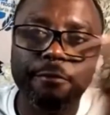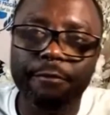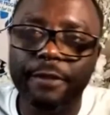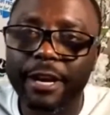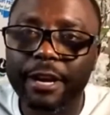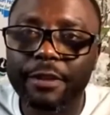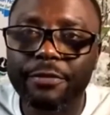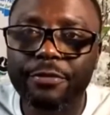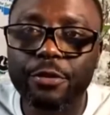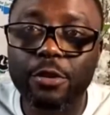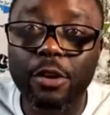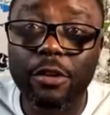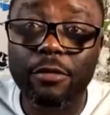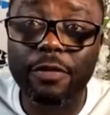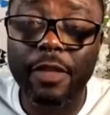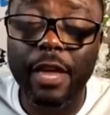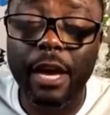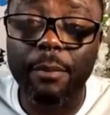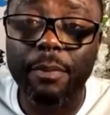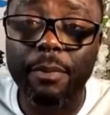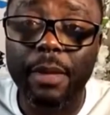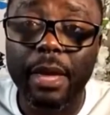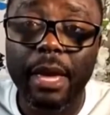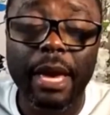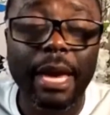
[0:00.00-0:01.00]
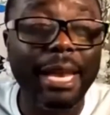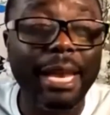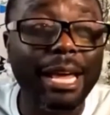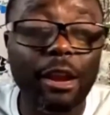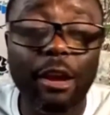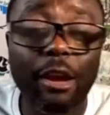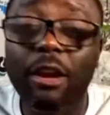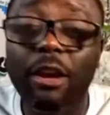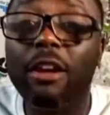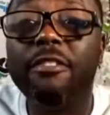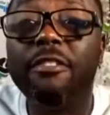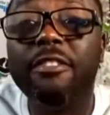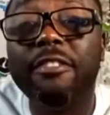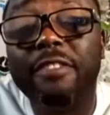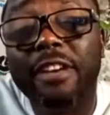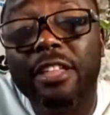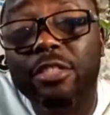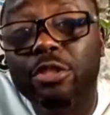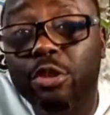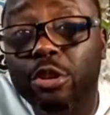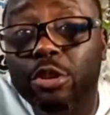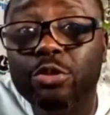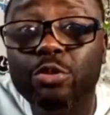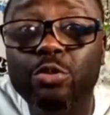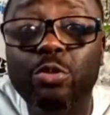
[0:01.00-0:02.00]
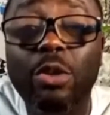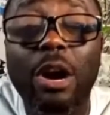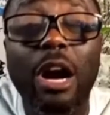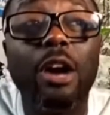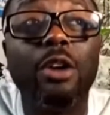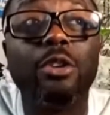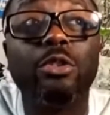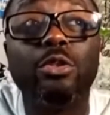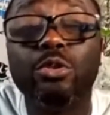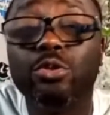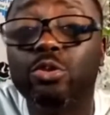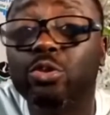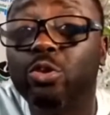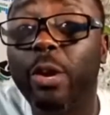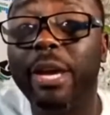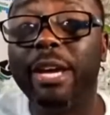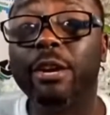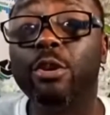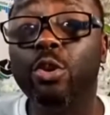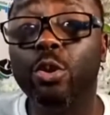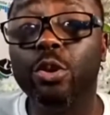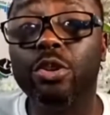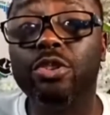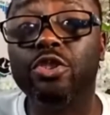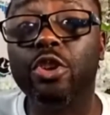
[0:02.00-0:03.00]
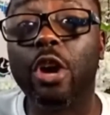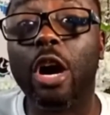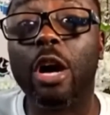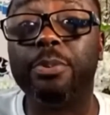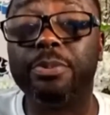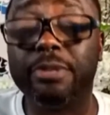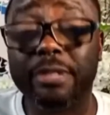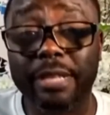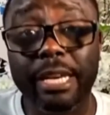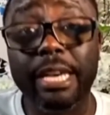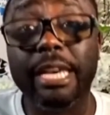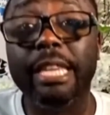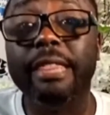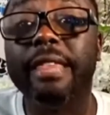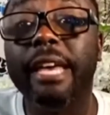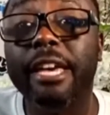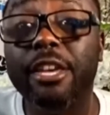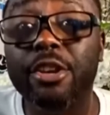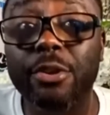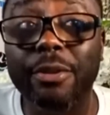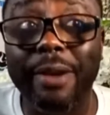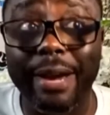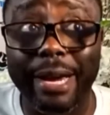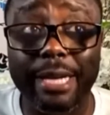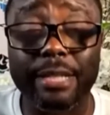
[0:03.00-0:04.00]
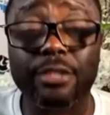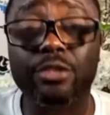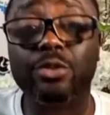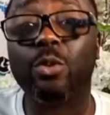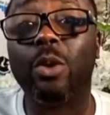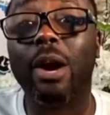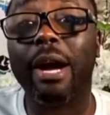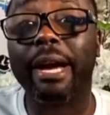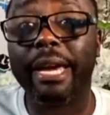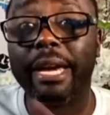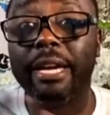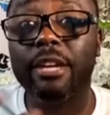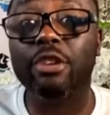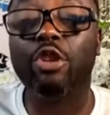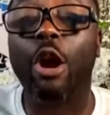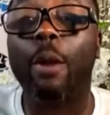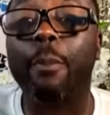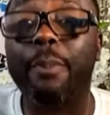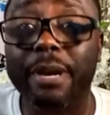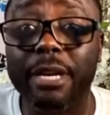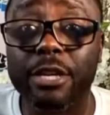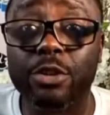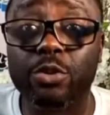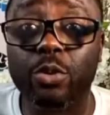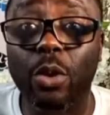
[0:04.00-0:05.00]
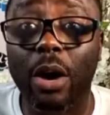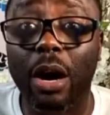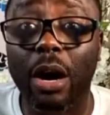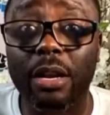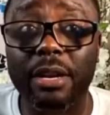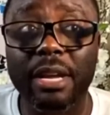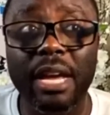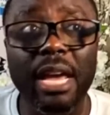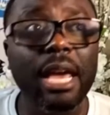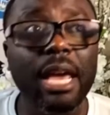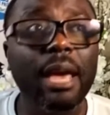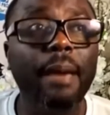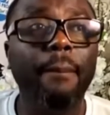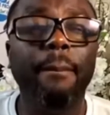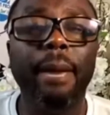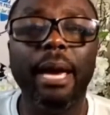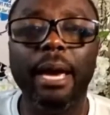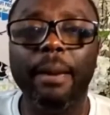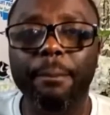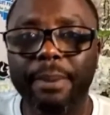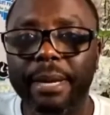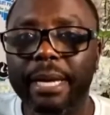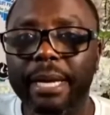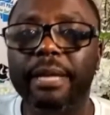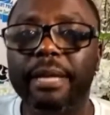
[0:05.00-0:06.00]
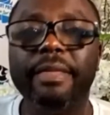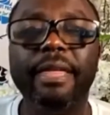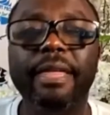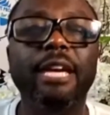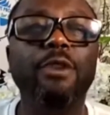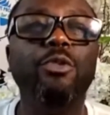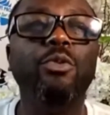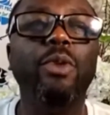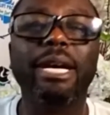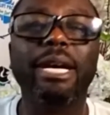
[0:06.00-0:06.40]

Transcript: Very few of them. And a lot of even those who are doing good jobs here in the US, working in corporate world, maybe they